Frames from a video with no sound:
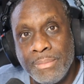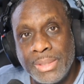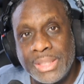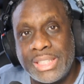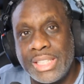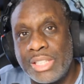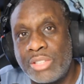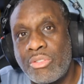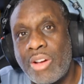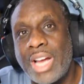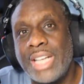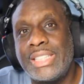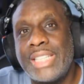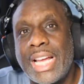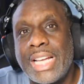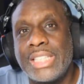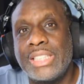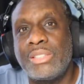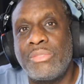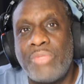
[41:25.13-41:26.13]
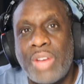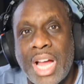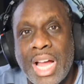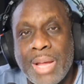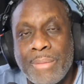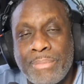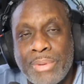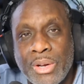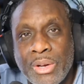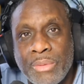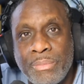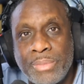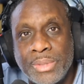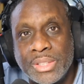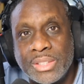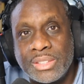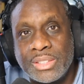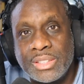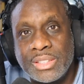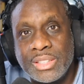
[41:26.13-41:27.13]
But see, Christ had a divine
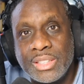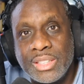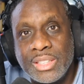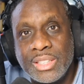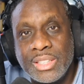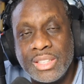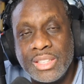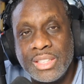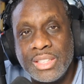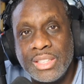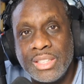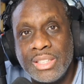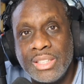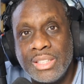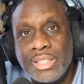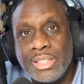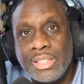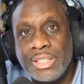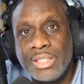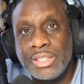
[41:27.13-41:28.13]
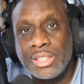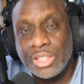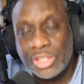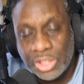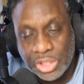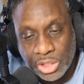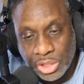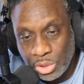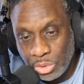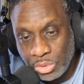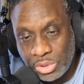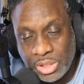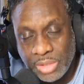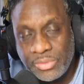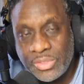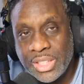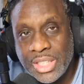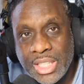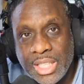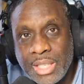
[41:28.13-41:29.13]
purpose
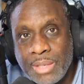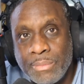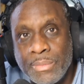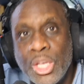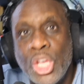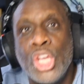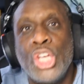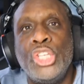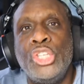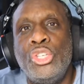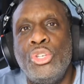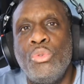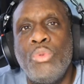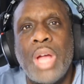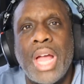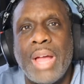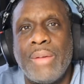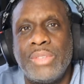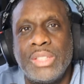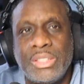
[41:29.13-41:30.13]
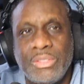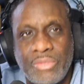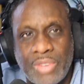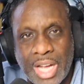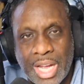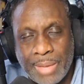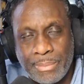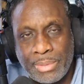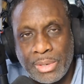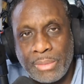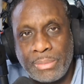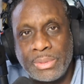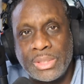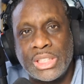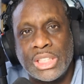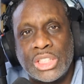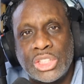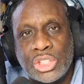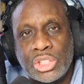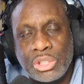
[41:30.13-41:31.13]
exclusive to him. You have a divine
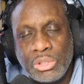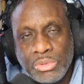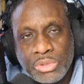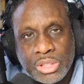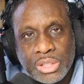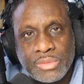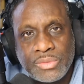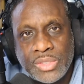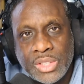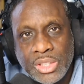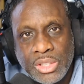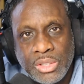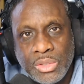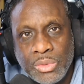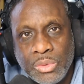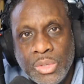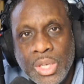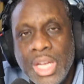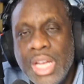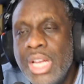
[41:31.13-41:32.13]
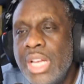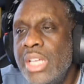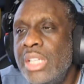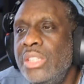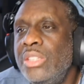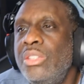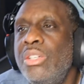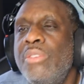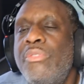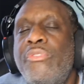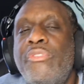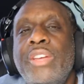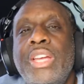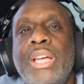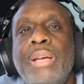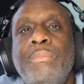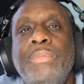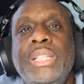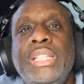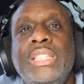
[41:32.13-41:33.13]
purpose exclusive to you. Your
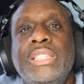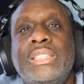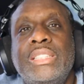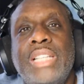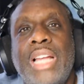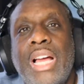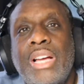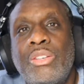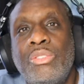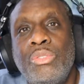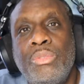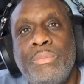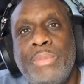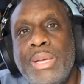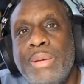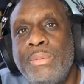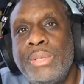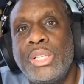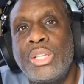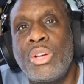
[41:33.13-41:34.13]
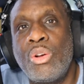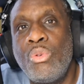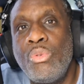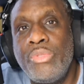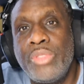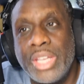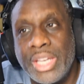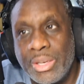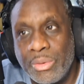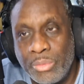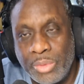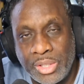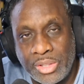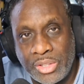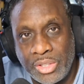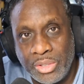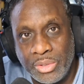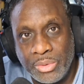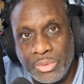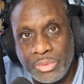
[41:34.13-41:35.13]
family is not going to be able to go there
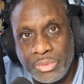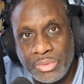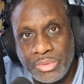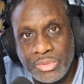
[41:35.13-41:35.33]
with you.